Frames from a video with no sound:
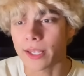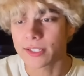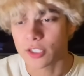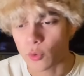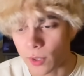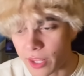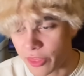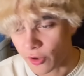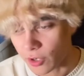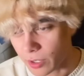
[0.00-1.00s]
to
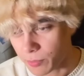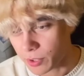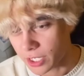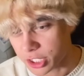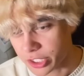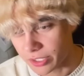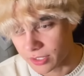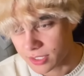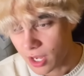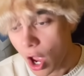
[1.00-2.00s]
2030
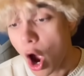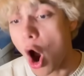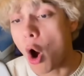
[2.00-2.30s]
predictions. Oh